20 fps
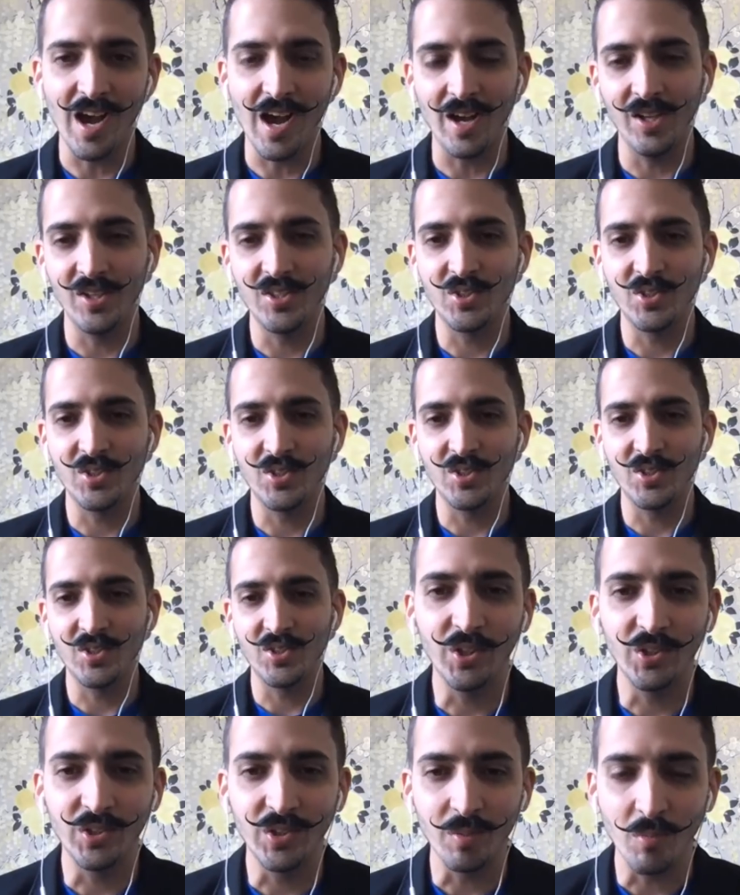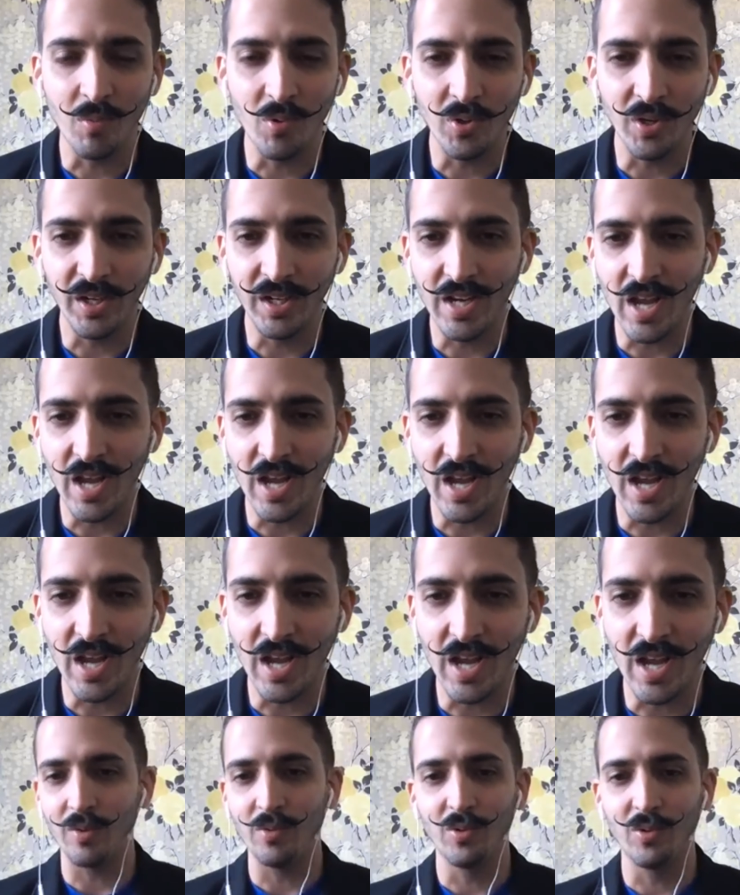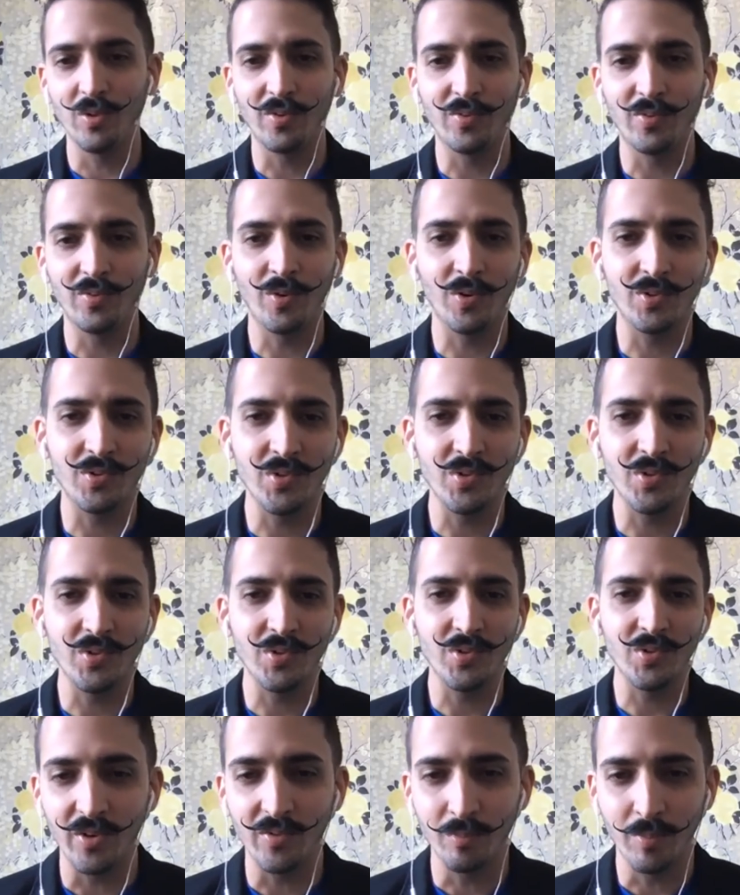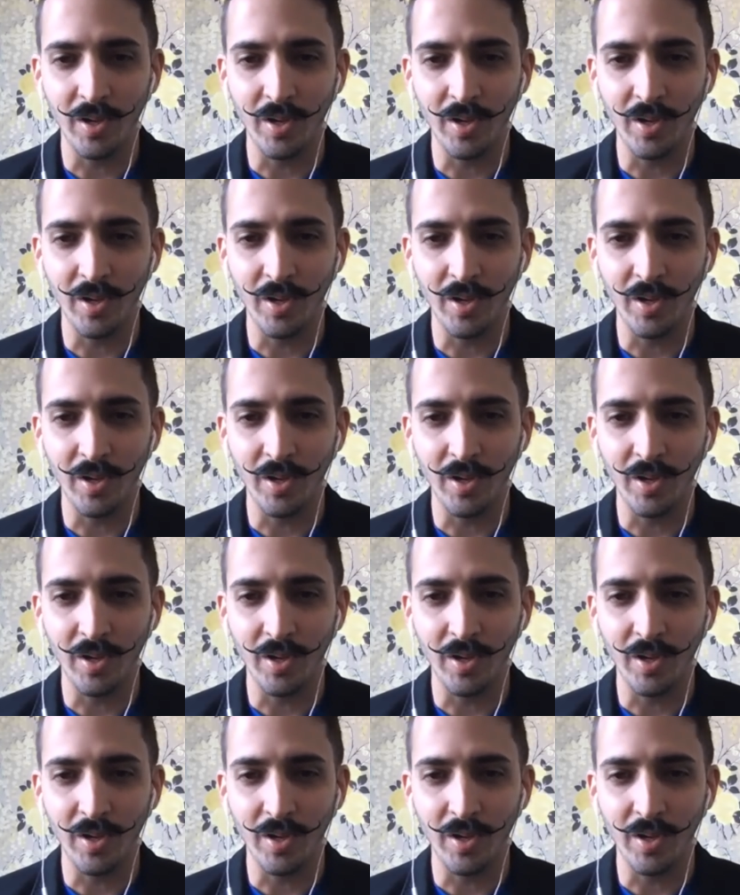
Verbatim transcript: it's early in the morning now, so I look forward to have a good